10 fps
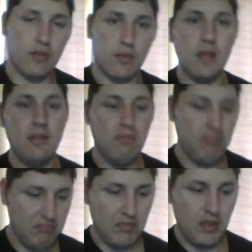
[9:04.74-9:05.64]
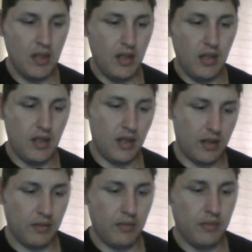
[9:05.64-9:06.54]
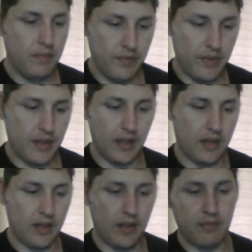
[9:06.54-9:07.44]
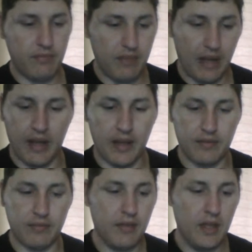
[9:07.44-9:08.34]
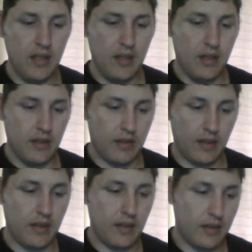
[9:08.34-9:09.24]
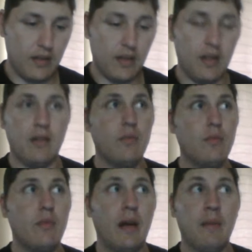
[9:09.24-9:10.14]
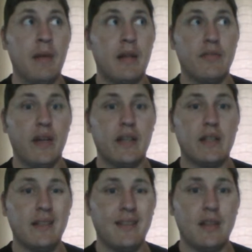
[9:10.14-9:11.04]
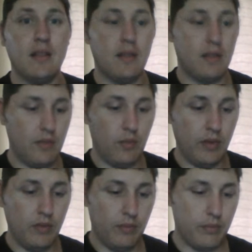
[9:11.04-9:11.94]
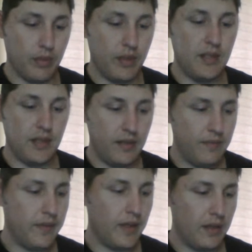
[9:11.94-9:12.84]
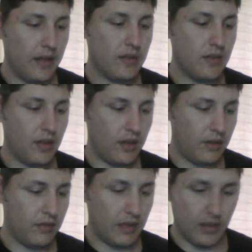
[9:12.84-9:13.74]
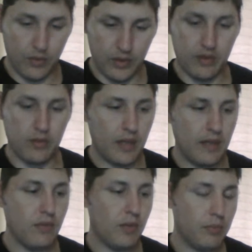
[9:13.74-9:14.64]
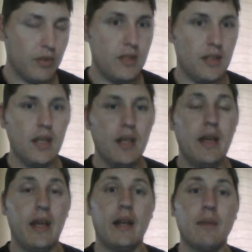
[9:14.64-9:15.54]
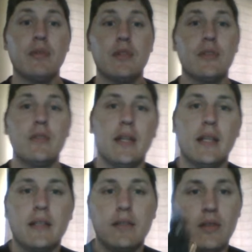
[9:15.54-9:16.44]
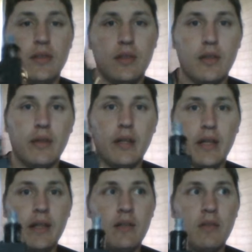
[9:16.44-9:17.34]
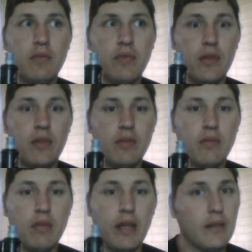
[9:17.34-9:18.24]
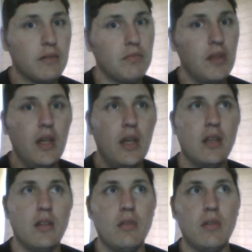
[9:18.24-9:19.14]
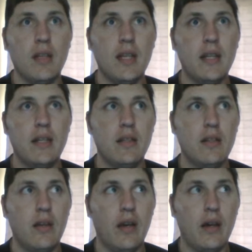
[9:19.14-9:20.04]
3. You know, I think it. As a matter of fact, I think well, Breezy. That's where this one came from, Breezy, and I'm pretty sure they got this on sale right now for, like, you can get it